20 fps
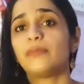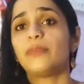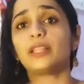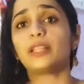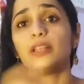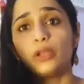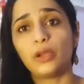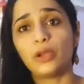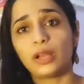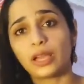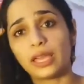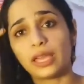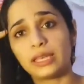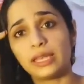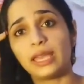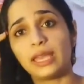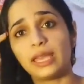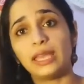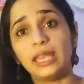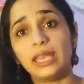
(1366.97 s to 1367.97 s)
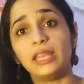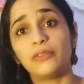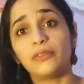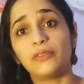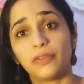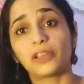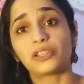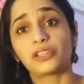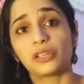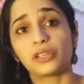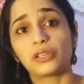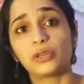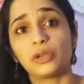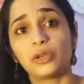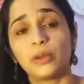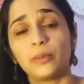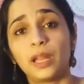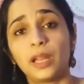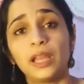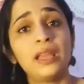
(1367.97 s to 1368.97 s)
whether you are getting any infection to
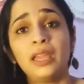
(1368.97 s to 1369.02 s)
your